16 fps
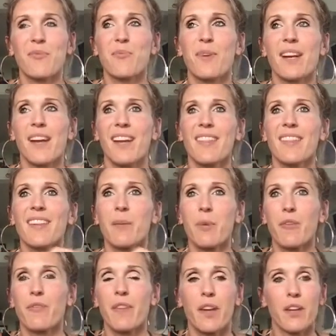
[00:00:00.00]
when I think
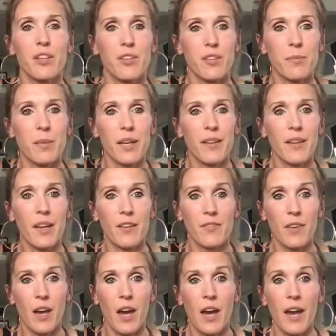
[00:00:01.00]
about failure in my
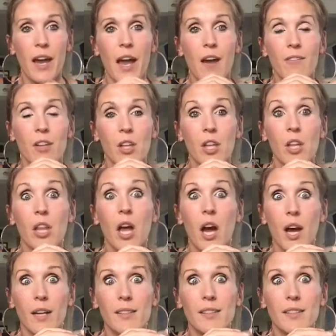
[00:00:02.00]
life, I have a
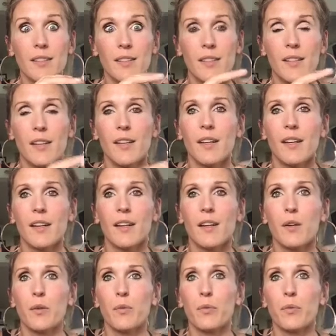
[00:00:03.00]
lot
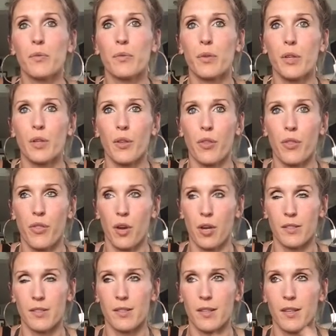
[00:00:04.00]
of
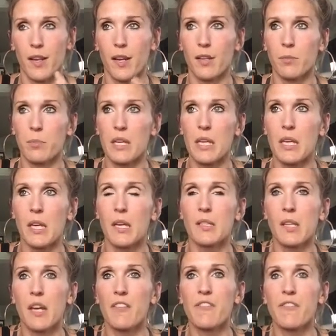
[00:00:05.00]
thoughts on it,
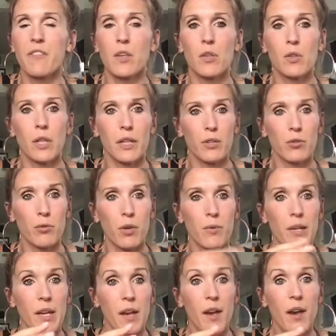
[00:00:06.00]
because I feel like
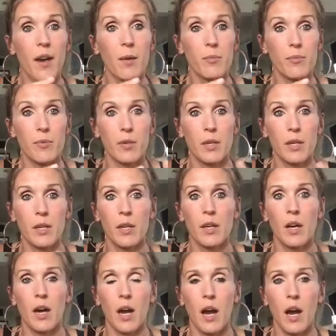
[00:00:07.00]
growing up,
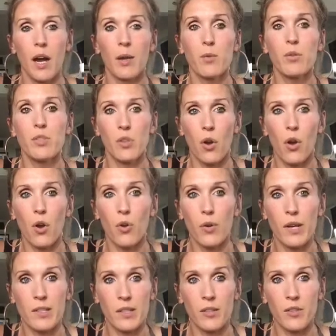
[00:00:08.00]
I was
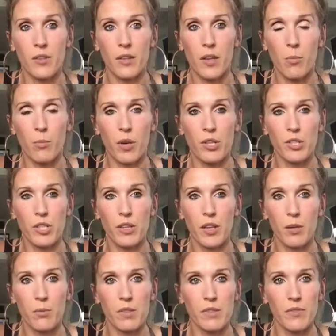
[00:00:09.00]
always under the impression
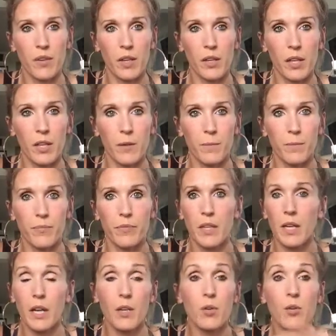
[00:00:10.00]
that I was failing.
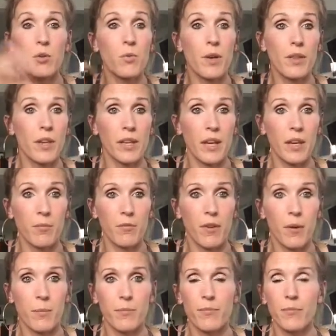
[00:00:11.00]
And I don't know where that came
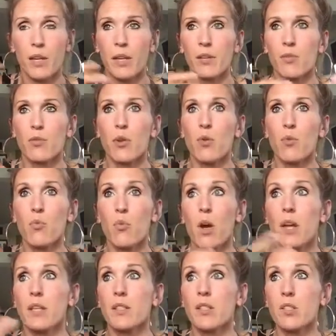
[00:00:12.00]
from. I don't know
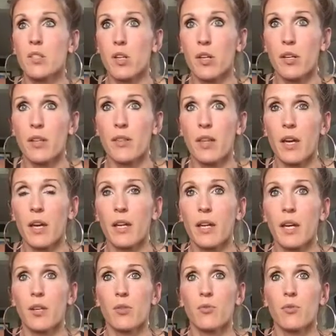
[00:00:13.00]
what started that.
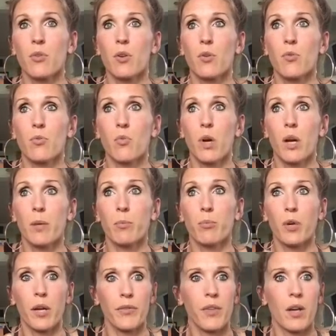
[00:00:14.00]
I don't know what
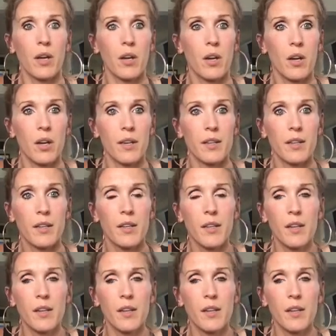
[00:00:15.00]
brought that on.